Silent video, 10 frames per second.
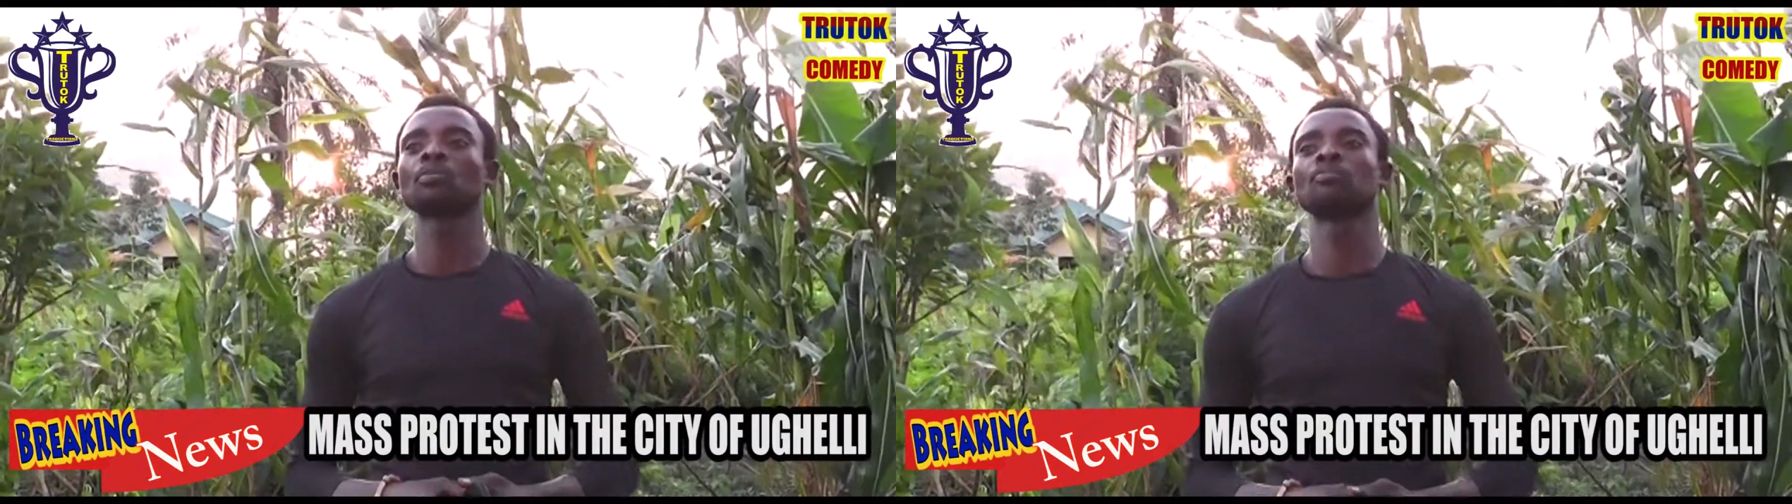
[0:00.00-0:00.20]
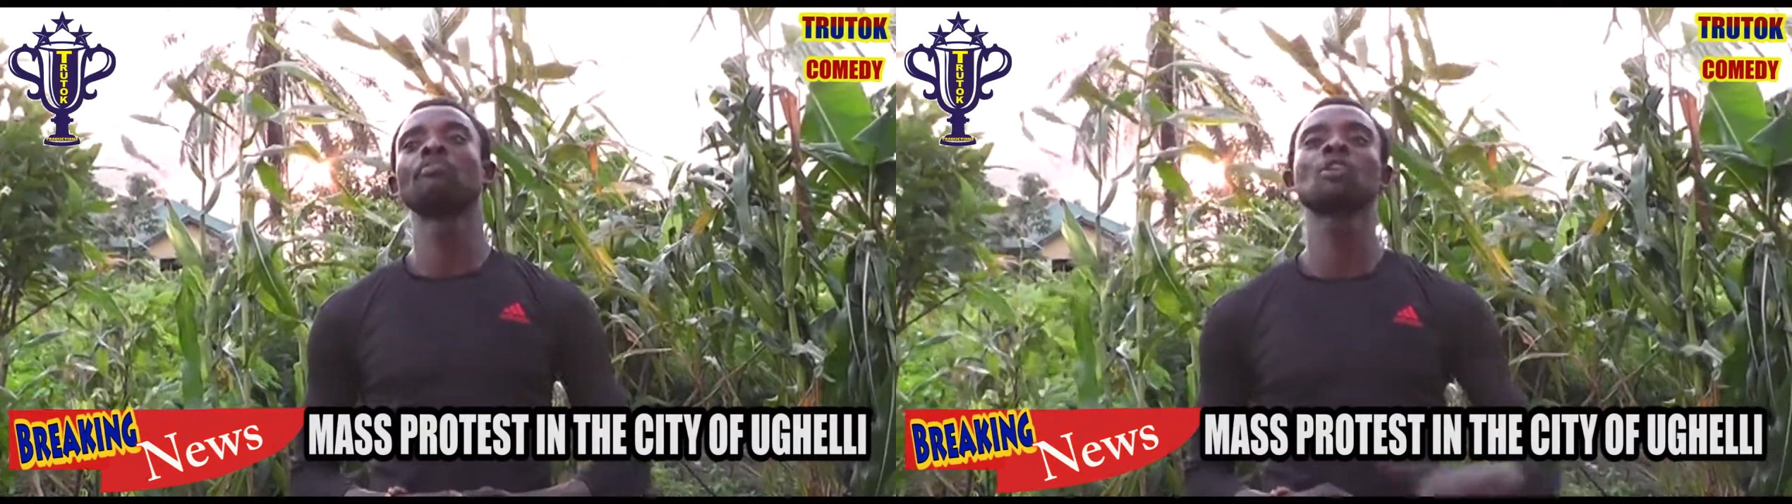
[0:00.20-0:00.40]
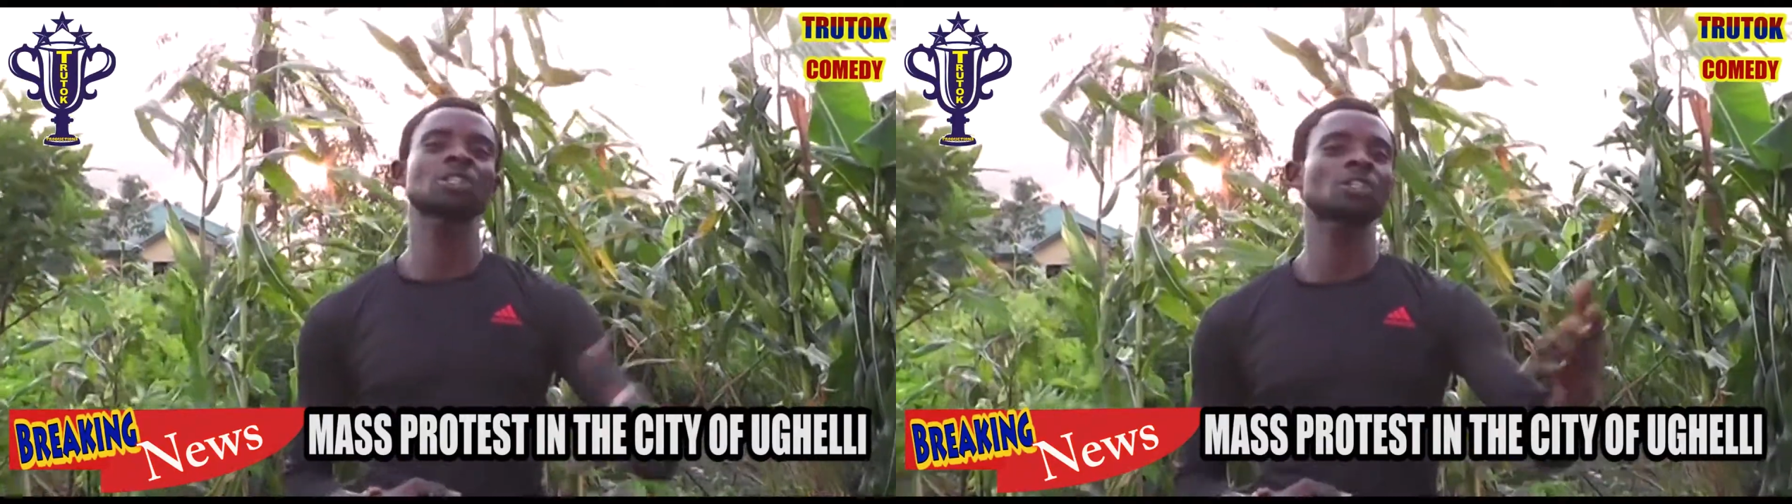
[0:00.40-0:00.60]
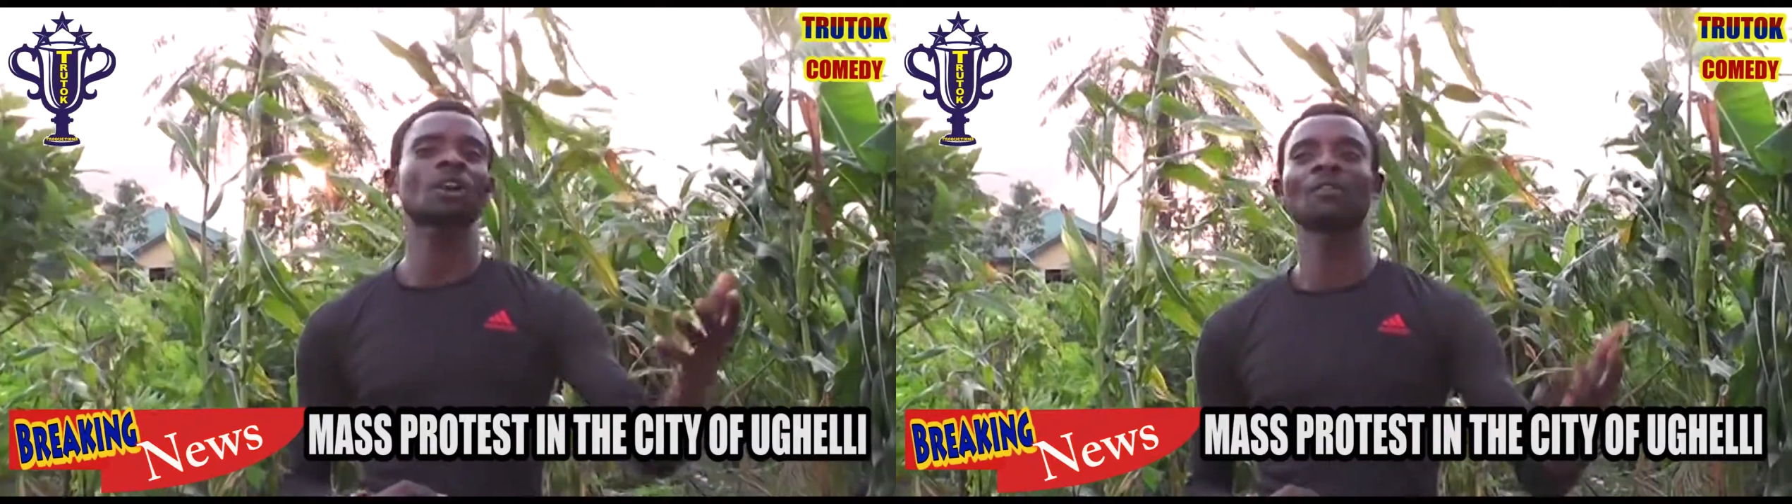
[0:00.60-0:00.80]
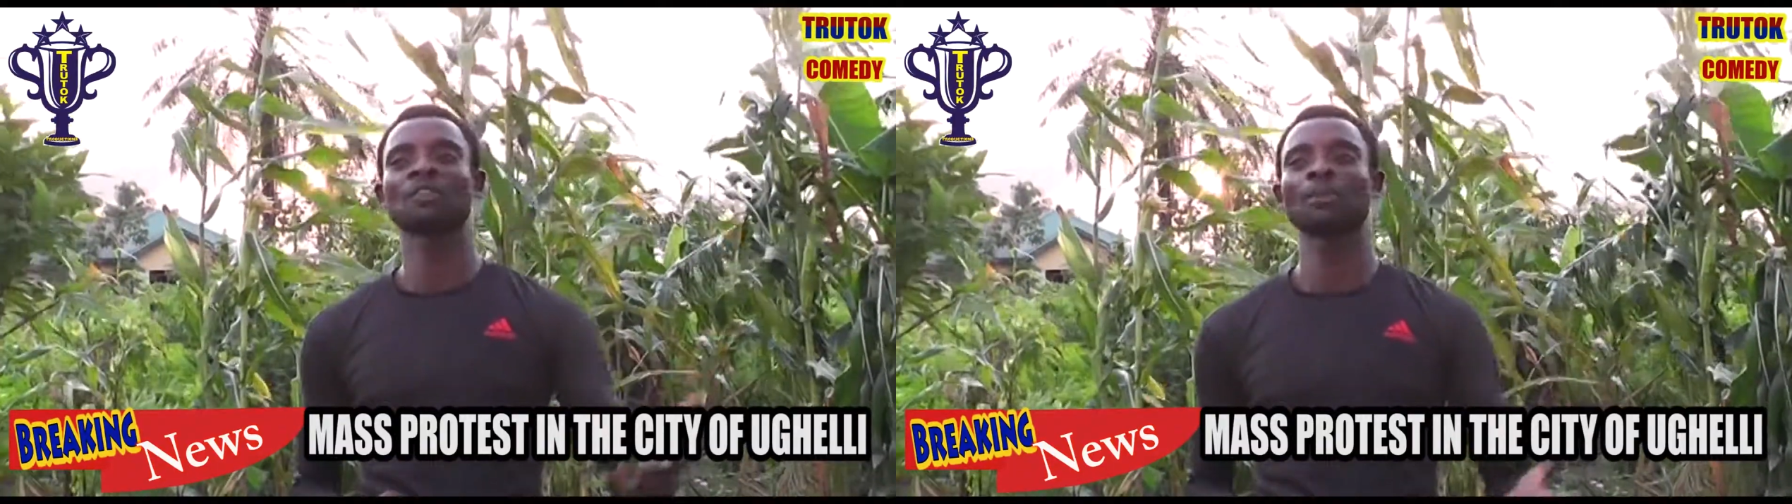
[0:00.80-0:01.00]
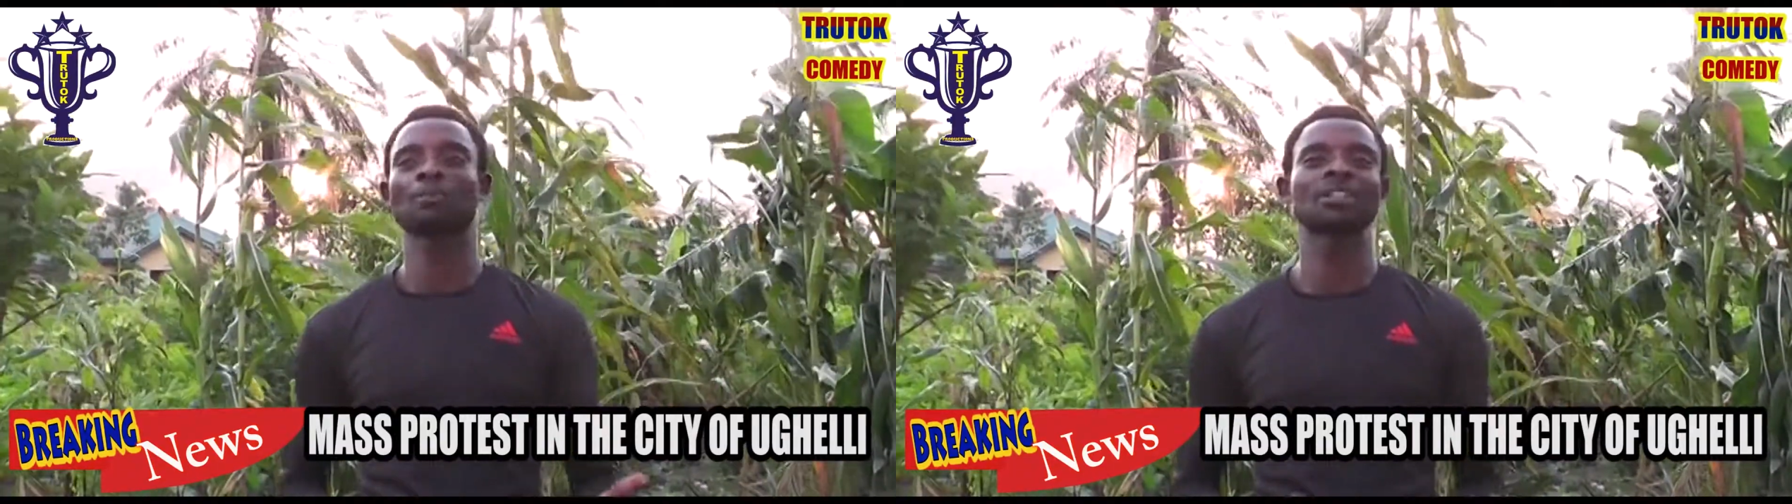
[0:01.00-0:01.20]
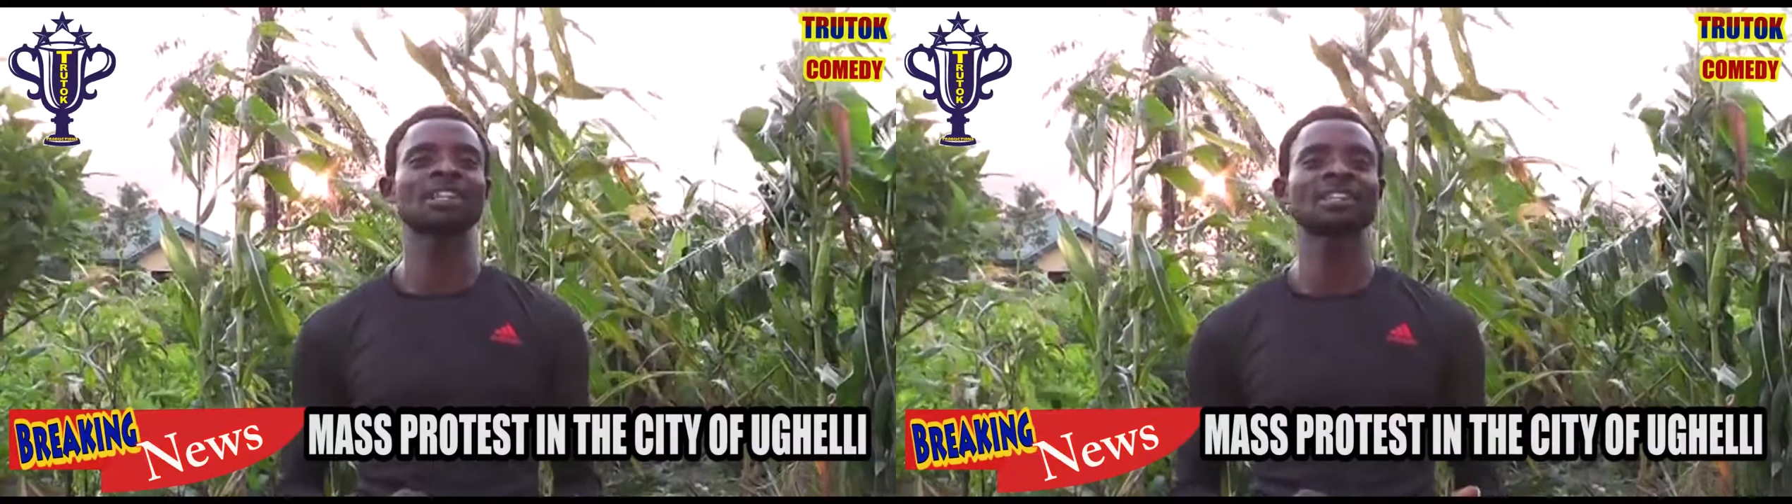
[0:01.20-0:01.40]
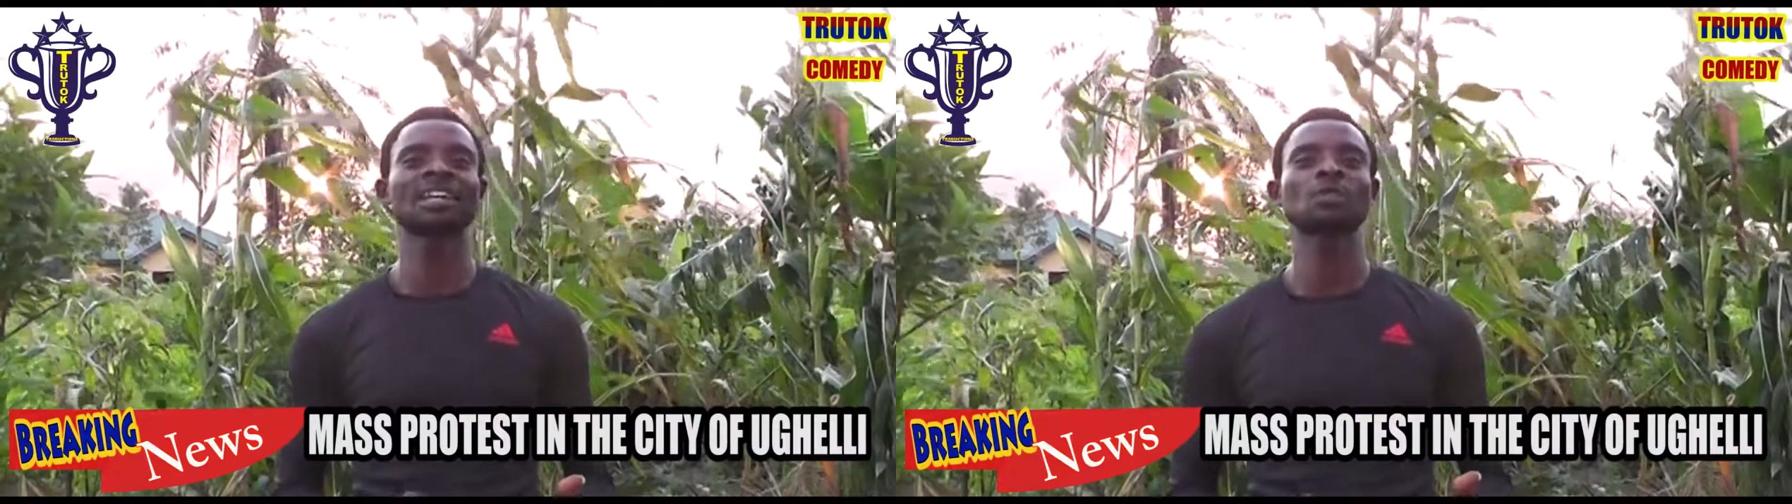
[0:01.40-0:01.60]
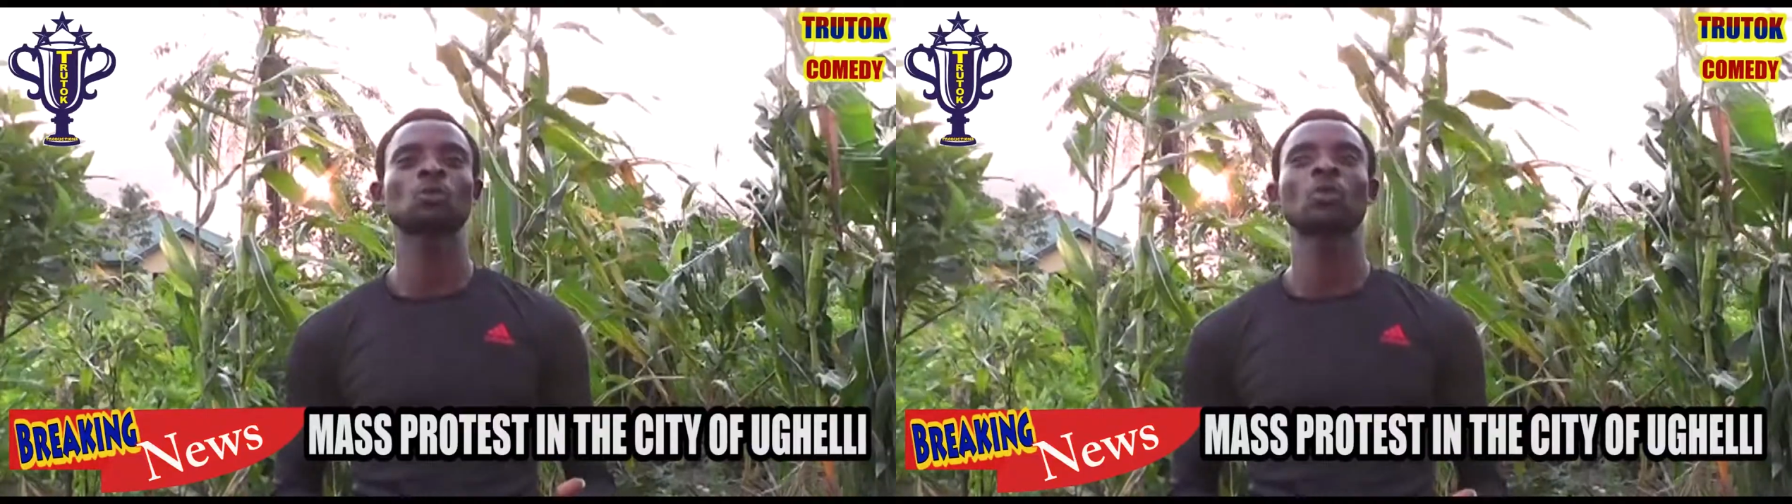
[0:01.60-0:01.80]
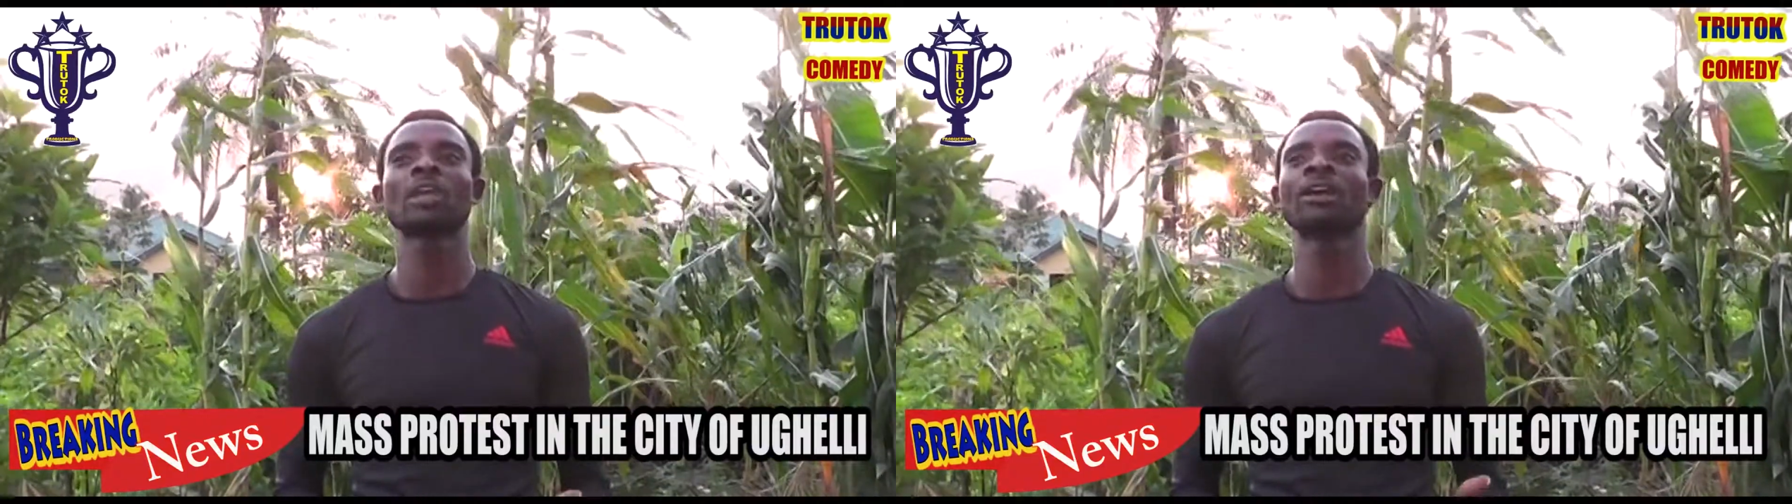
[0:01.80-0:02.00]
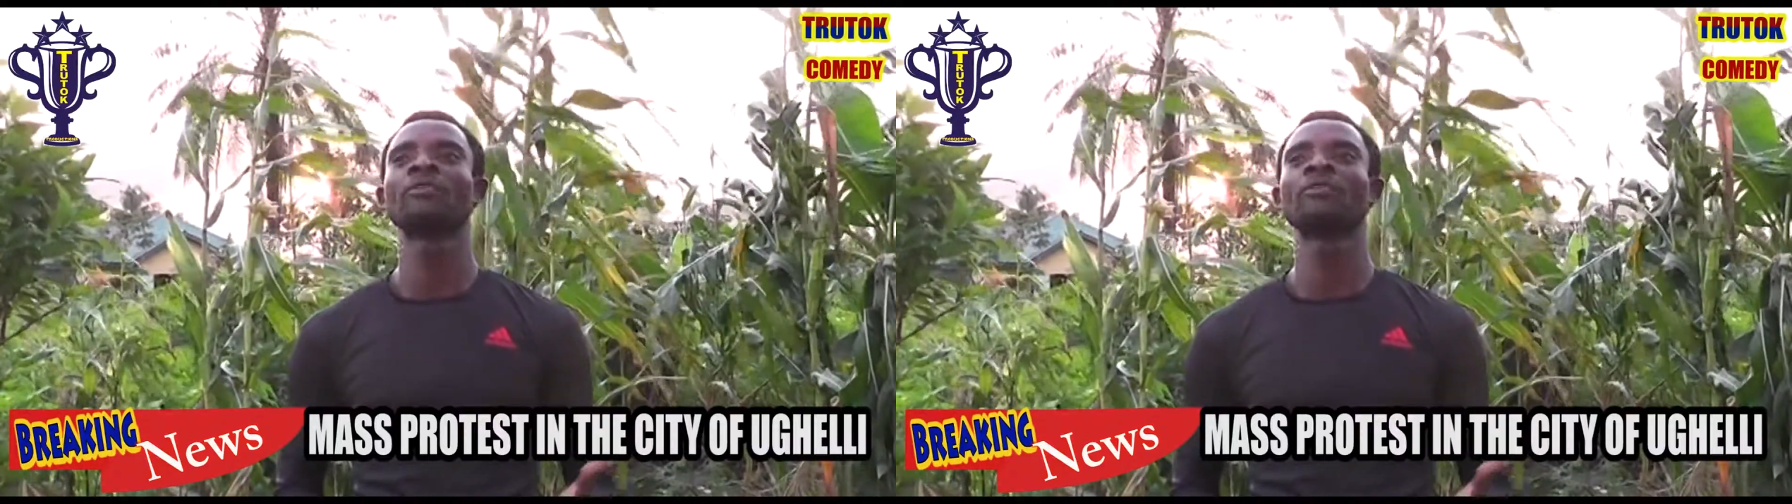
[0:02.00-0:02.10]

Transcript: most of the Protestants were